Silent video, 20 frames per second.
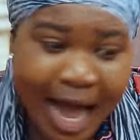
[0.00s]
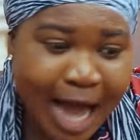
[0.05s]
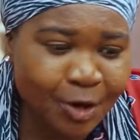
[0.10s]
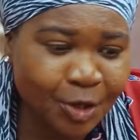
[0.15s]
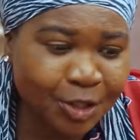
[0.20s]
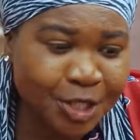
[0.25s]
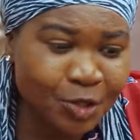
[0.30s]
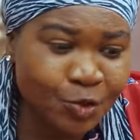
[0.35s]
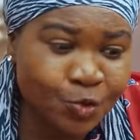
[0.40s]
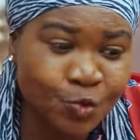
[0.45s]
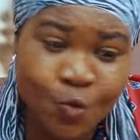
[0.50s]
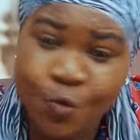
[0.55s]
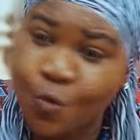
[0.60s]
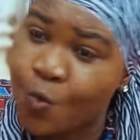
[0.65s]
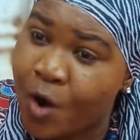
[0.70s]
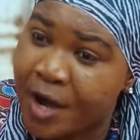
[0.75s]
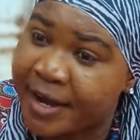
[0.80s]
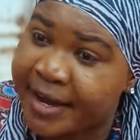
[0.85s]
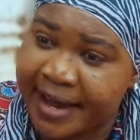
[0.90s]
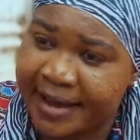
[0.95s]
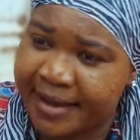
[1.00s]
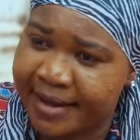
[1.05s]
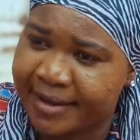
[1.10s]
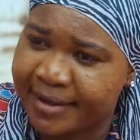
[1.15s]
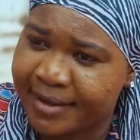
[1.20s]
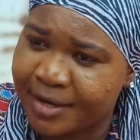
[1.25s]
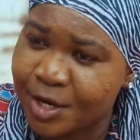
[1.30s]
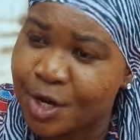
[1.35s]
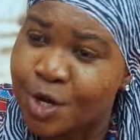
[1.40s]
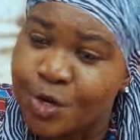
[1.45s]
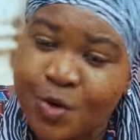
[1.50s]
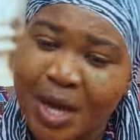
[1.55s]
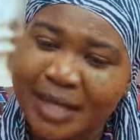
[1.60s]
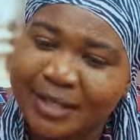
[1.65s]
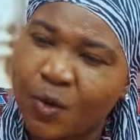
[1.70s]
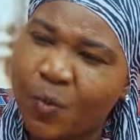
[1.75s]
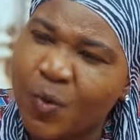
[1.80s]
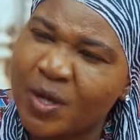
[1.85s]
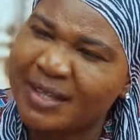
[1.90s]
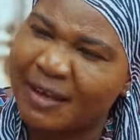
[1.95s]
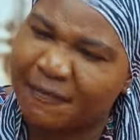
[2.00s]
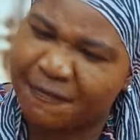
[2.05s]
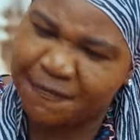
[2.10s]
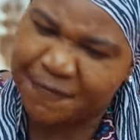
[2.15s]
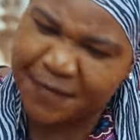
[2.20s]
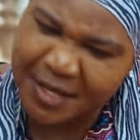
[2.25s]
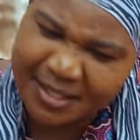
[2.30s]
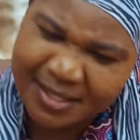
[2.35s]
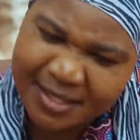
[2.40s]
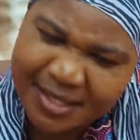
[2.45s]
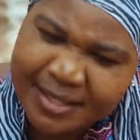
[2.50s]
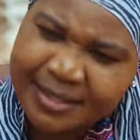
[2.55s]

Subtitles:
according to Woke, you are the one that fixed